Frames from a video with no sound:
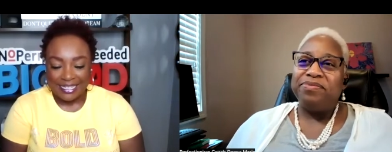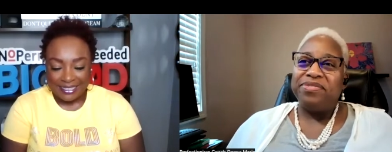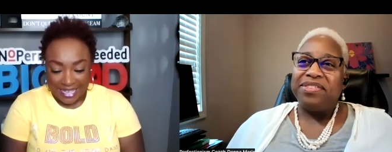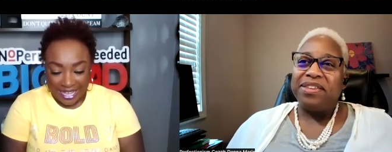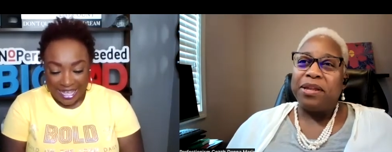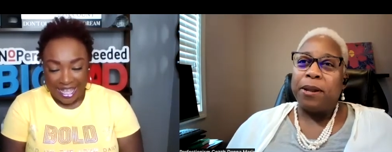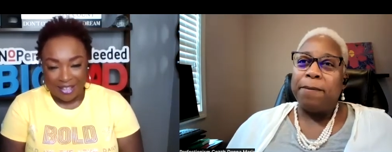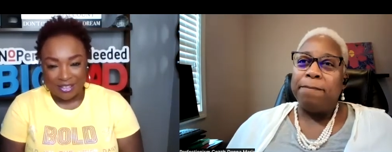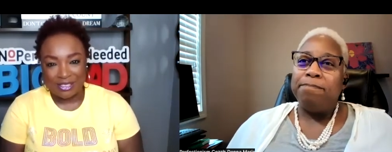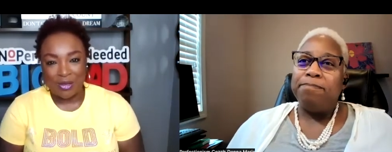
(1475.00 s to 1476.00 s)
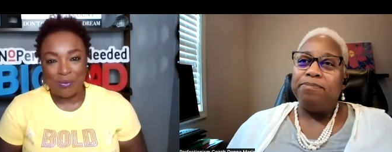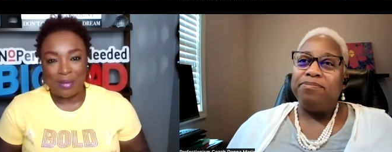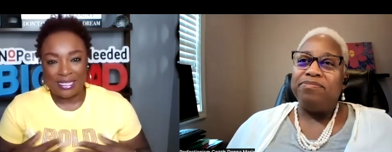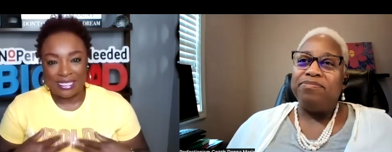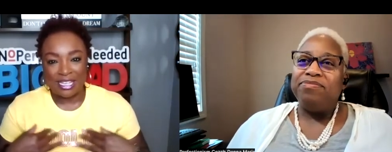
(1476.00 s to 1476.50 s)
Speaker 1: Yeah, so
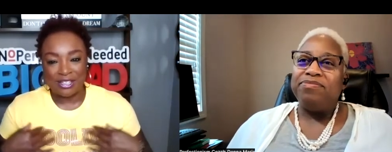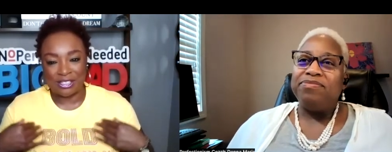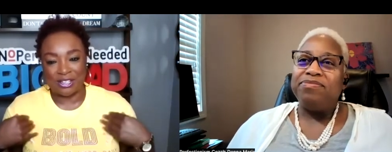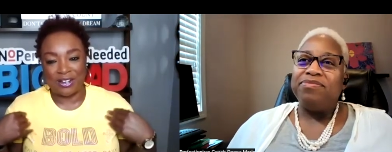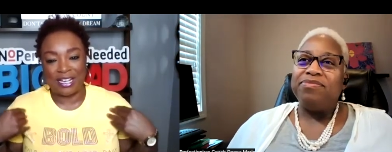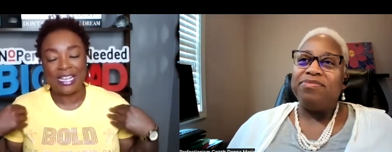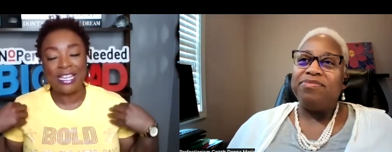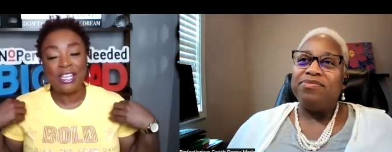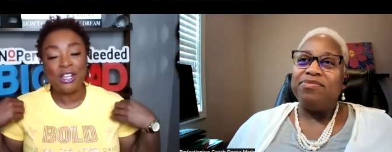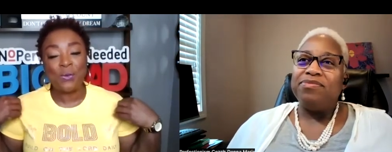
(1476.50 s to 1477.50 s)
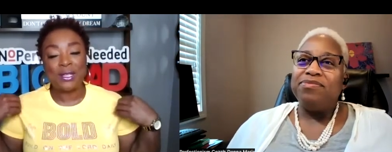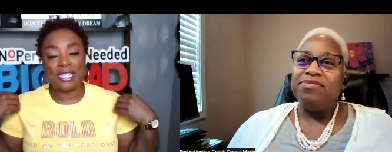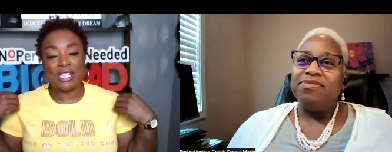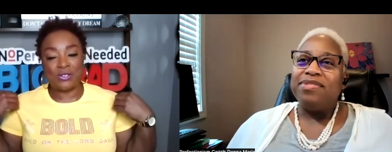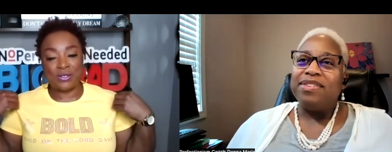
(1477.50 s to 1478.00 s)
my t shirt, you know
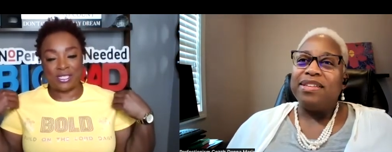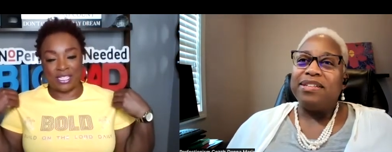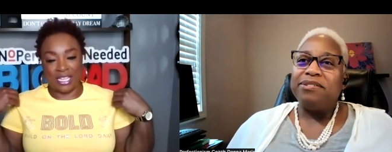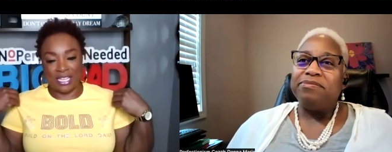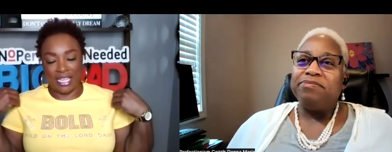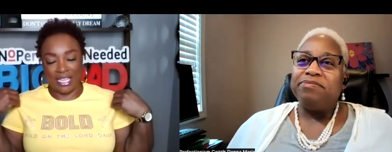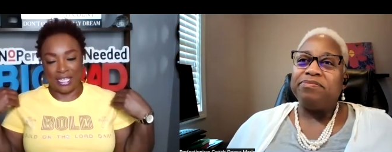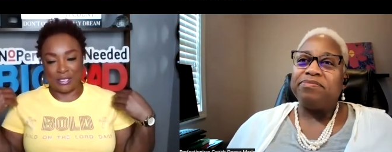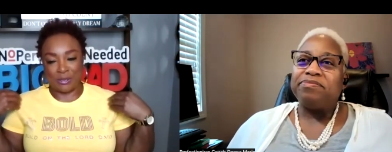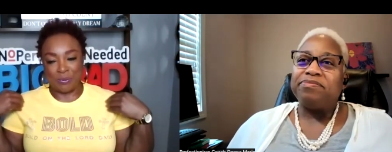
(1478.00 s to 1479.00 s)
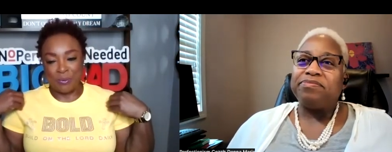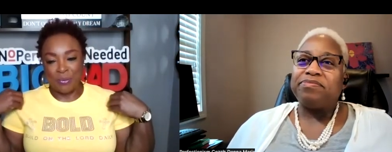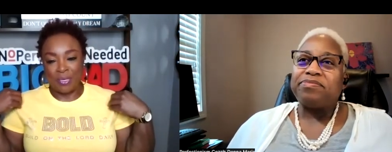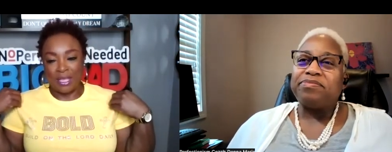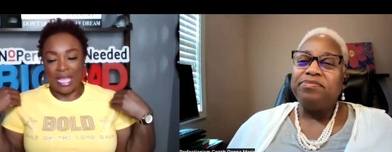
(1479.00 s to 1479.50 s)
what's interesting is
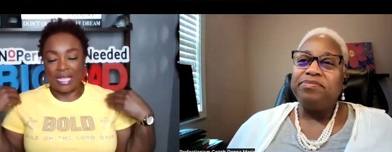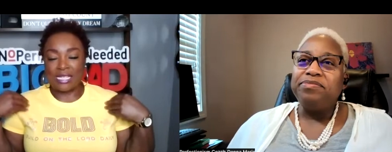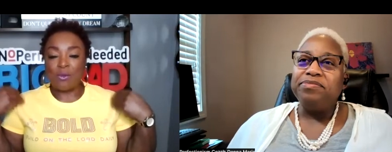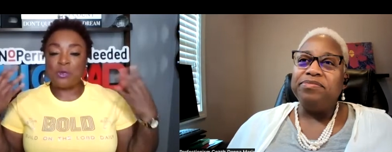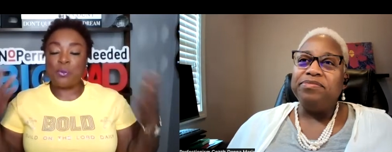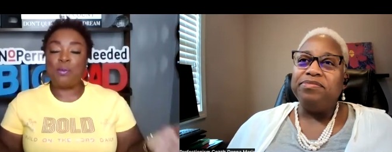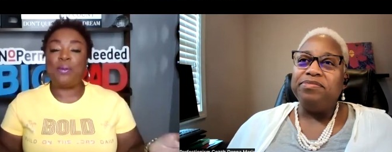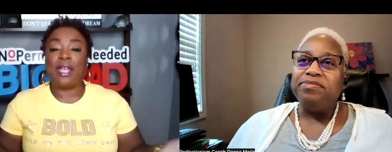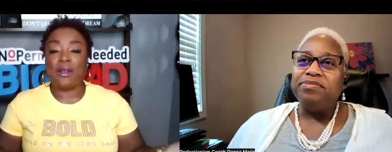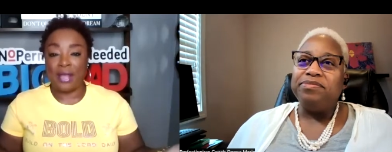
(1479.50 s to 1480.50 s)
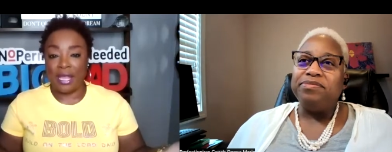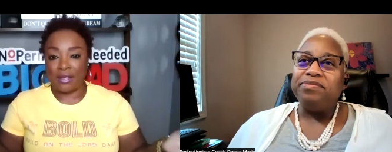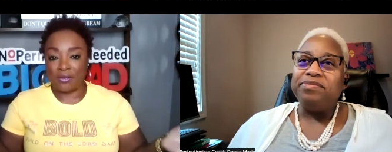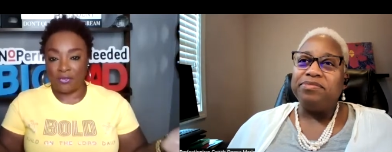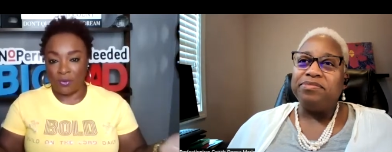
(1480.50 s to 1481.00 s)
as I was
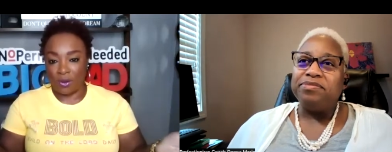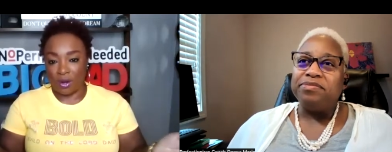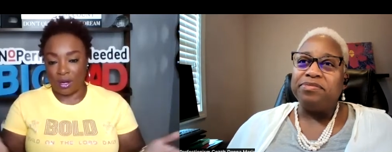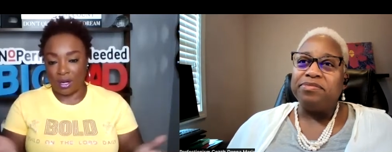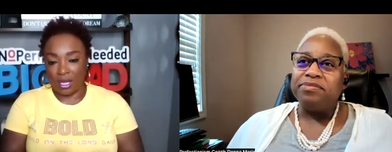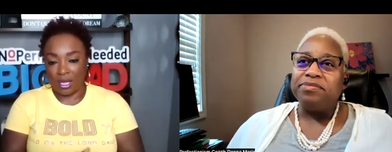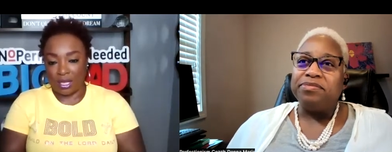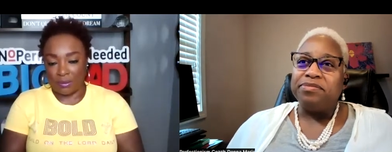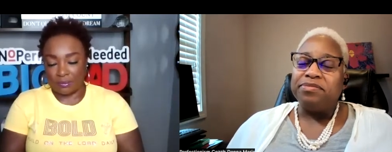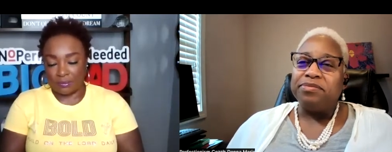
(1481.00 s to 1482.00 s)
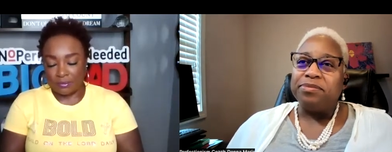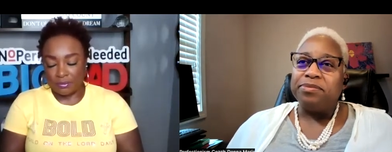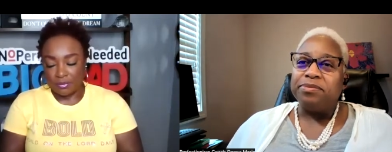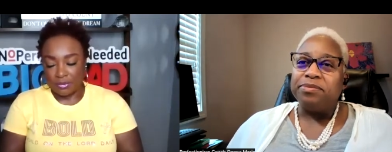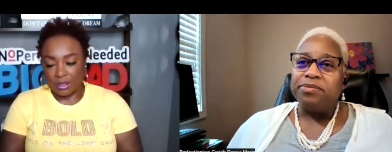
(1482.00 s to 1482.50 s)
preparing for um,
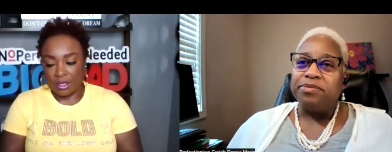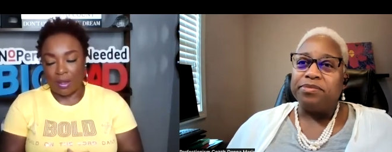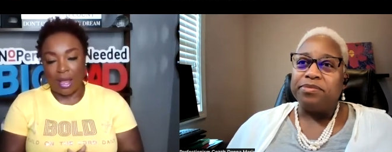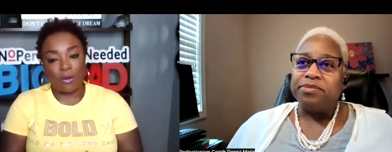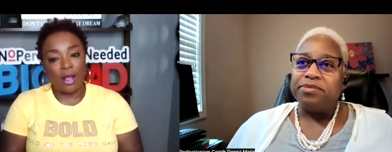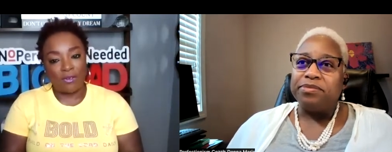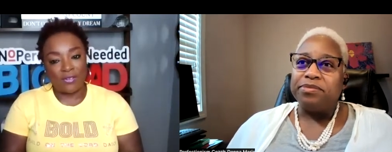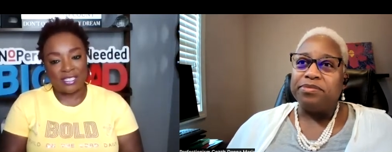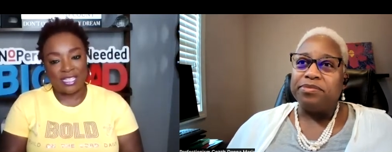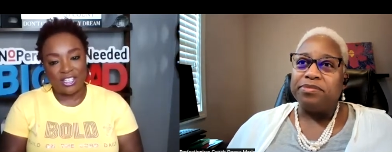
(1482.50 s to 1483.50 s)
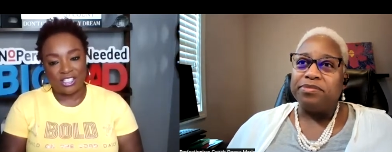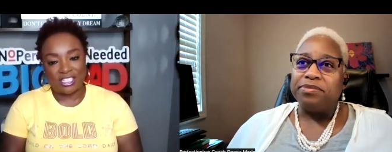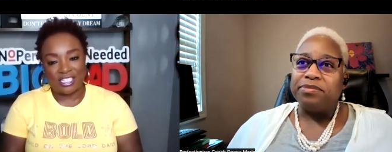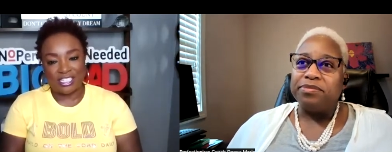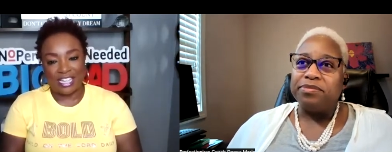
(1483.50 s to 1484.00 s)
you know, our
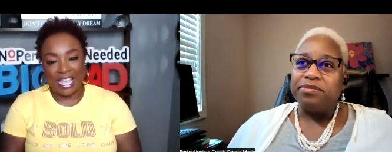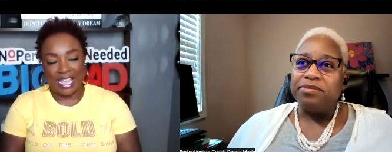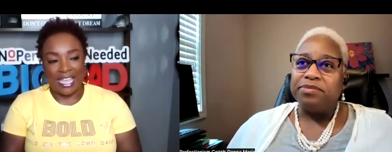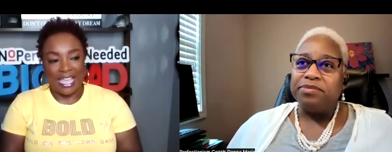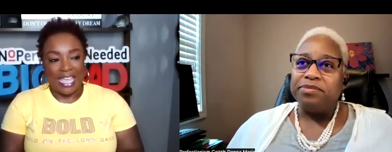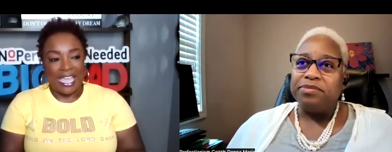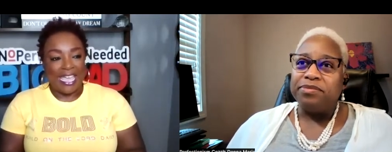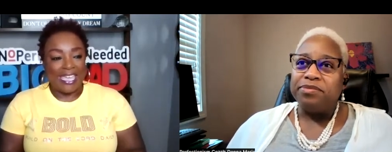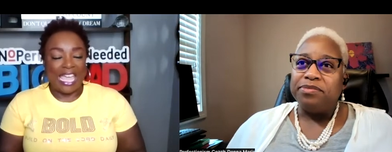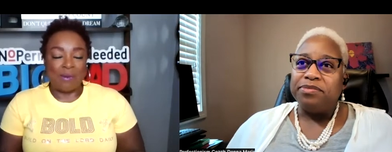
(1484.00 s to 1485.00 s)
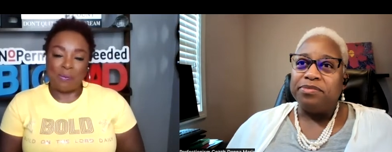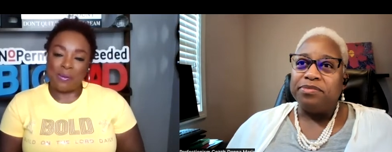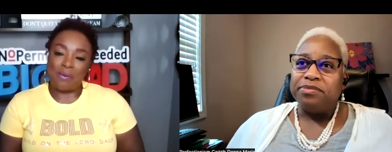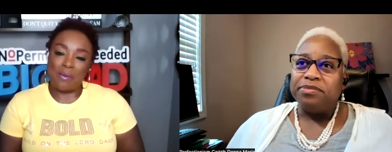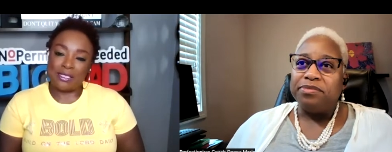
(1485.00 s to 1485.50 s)
conversation today, it came
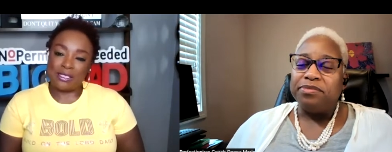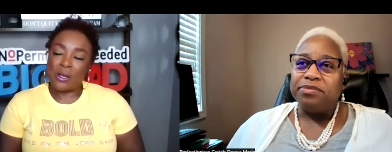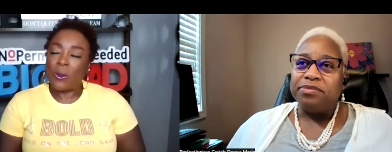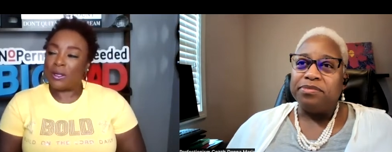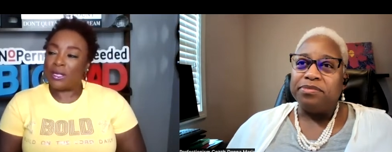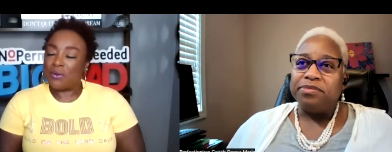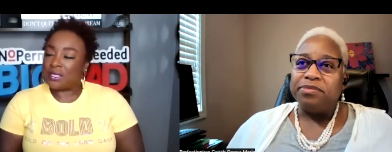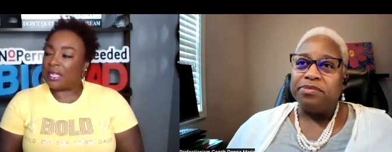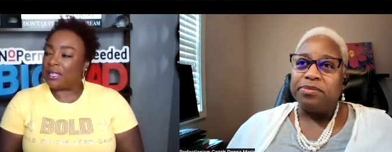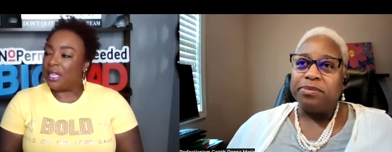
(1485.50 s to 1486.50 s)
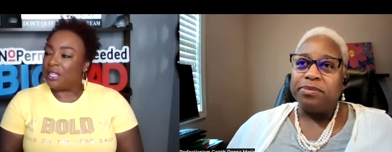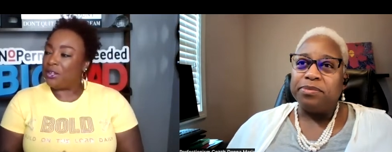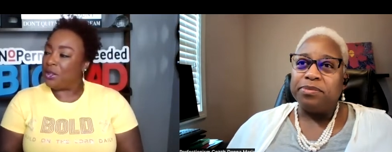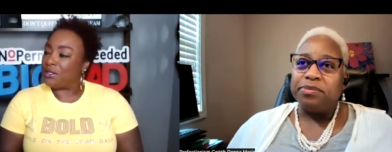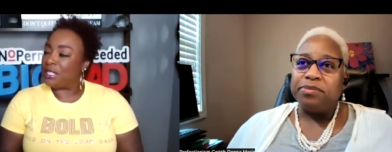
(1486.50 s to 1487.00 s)
up in my soul and it was like,
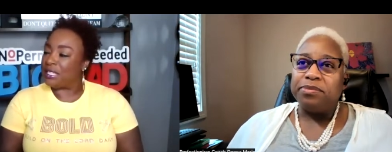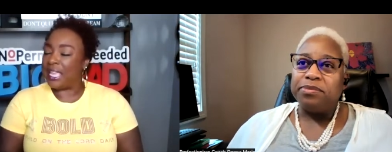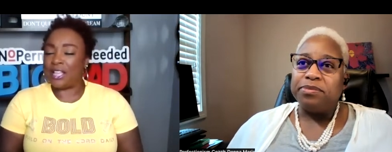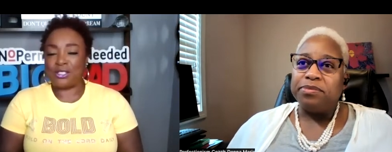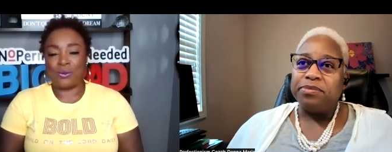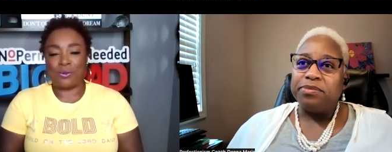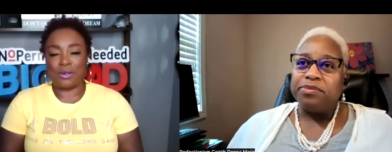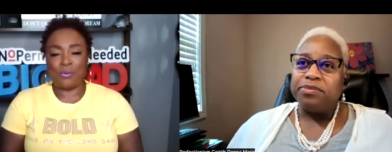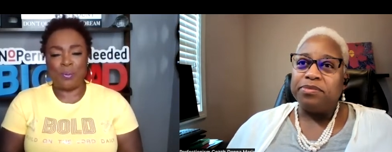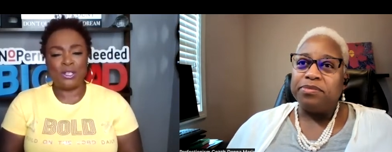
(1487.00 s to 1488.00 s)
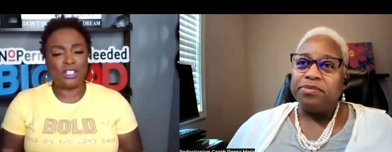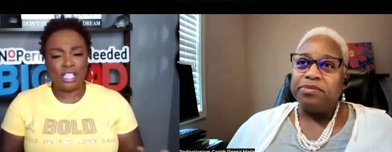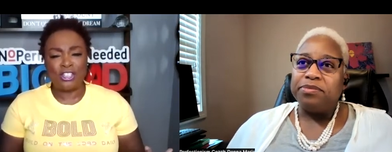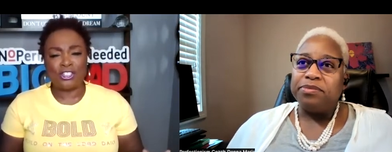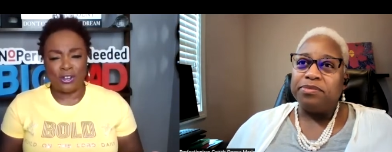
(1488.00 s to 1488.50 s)
you know, today I should put your
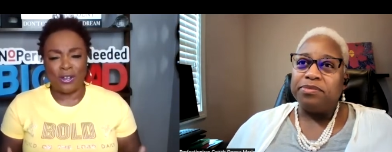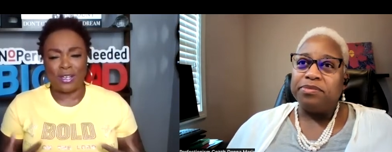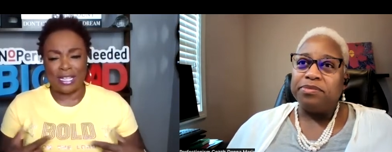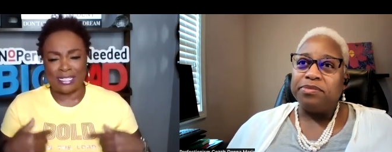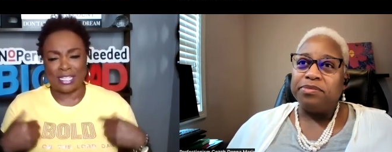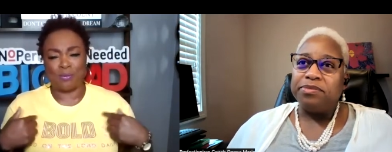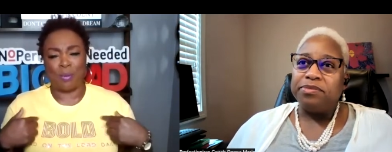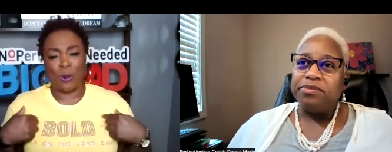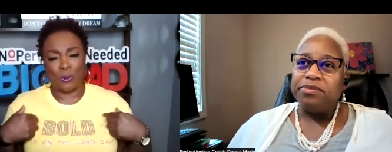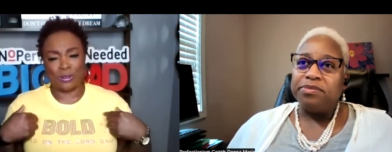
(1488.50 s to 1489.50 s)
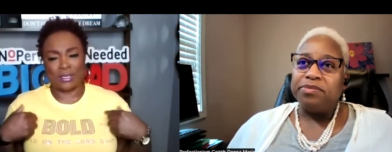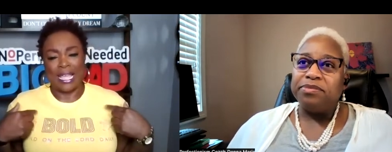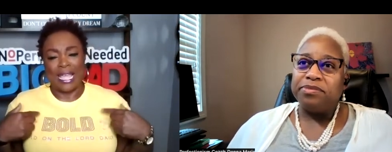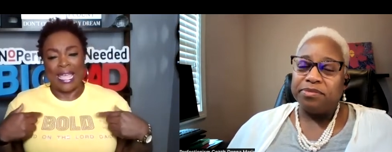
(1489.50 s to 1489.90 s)
t-shirt on that says bold.